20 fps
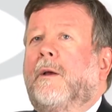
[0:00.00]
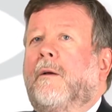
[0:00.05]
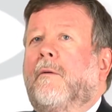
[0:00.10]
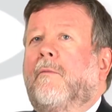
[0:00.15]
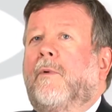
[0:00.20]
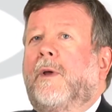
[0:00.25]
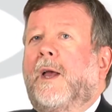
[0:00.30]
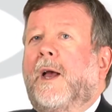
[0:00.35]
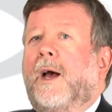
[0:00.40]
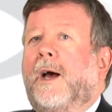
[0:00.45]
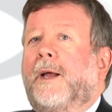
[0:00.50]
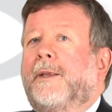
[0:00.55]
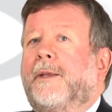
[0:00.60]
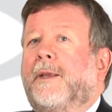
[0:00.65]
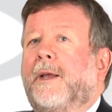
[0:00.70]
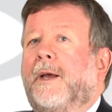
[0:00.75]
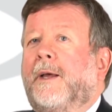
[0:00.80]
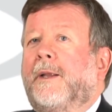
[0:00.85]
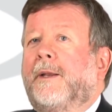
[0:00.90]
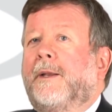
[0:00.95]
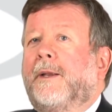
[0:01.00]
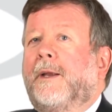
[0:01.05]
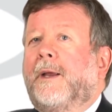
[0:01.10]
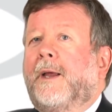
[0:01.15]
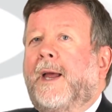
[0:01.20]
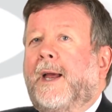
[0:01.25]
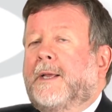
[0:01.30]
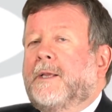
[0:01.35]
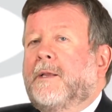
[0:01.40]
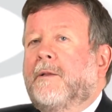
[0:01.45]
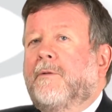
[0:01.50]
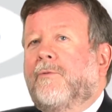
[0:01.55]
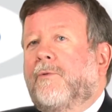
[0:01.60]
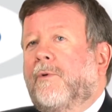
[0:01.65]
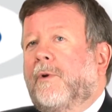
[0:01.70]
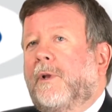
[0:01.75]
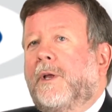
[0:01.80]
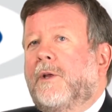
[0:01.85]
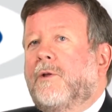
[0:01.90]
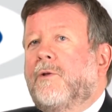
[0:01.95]
We had an excellent
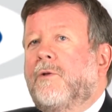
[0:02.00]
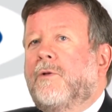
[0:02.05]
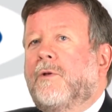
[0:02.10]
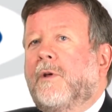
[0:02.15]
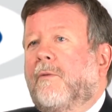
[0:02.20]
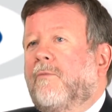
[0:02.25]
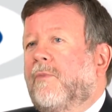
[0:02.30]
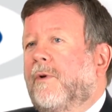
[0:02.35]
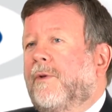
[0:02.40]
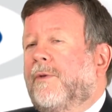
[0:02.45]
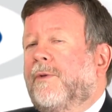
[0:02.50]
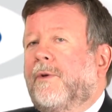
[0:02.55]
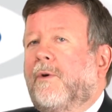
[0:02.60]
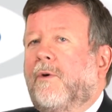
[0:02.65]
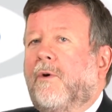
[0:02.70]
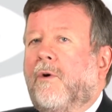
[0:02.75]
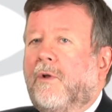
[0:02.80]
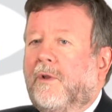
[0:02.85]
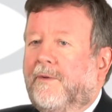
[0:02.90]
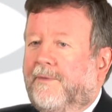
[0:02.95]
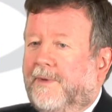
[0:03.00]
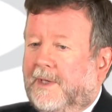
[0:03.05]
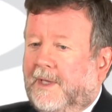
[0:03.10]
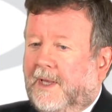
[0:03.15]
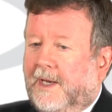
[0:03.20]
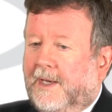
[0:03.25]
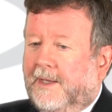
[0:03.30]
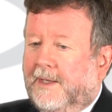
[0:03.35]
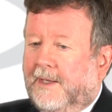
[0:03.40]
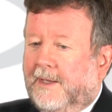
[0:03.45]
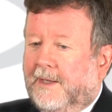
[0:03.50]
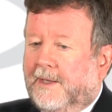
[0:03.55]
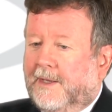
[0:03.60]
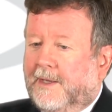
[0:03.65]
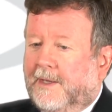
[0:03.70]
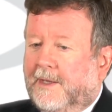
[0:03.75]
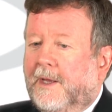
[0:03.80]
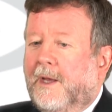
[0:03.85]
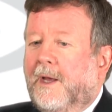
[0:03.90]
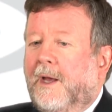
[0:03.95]
relationship with all of the
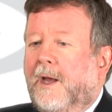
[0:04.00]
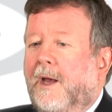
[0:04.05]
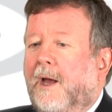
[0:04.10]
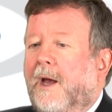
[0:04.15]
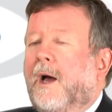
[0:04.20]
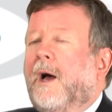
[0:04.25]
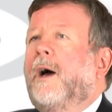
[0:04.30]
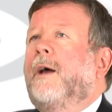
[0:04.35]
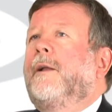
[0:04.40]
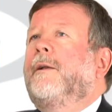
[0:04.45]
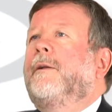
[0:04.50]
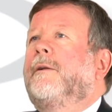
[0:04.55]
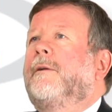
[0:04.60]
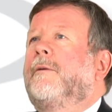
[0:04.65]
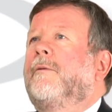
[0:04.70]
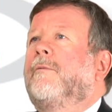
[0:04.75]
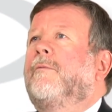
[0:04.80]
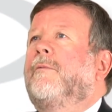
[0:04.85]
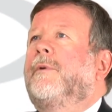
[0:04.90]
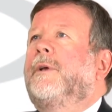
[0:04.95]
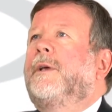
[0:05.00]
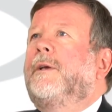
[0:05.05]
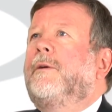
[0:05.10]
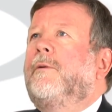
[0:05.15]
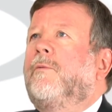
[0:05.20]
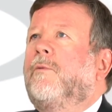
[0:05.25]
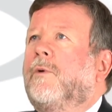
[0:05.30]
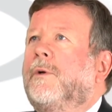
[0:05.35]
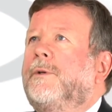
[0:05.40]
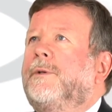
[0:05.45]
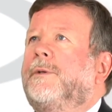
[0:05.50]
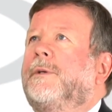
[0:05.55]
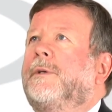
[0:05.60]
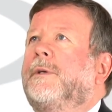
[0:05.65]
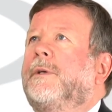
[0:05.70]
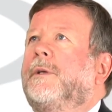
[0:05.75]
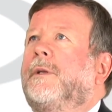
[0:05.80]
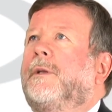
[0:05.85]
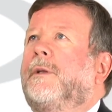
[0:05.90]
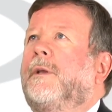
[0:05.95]
clients, and we
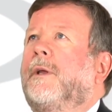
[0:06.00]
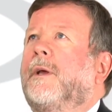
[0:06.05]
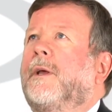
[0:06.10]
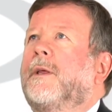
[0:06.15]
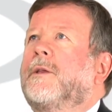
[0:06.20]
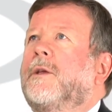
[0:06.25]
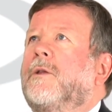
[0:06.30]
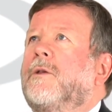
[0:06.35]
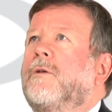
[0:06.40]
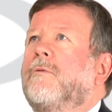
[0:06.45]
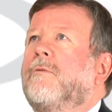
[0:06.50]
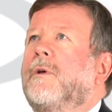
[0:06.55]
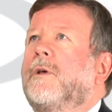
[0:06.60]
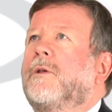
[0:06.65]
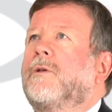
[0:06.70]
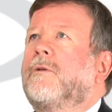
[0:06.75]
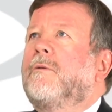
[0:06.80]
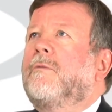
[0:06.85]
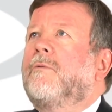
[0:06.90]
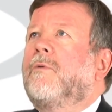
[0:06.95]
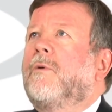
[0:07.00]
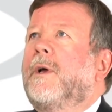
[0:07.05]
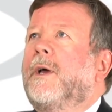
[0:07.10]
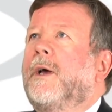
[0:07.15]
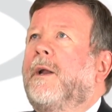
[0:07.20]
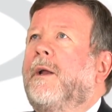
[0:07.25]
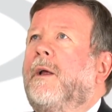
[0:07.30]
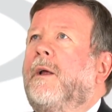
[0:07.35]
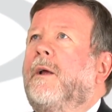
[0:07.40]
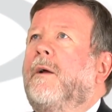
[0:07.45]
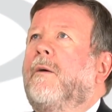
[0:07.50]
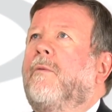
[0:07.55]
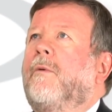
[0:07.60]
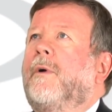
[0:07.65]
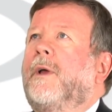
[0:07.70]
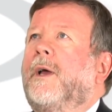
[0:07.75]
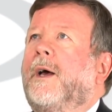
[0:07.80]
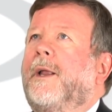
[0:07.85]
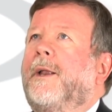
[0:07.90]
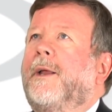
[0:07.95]
wanted a situation where
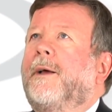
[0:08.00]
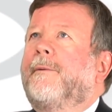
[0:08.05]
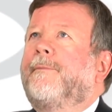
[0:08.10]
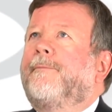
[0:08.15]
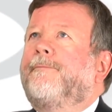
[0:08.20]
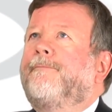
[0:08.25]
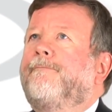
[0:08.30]
we had a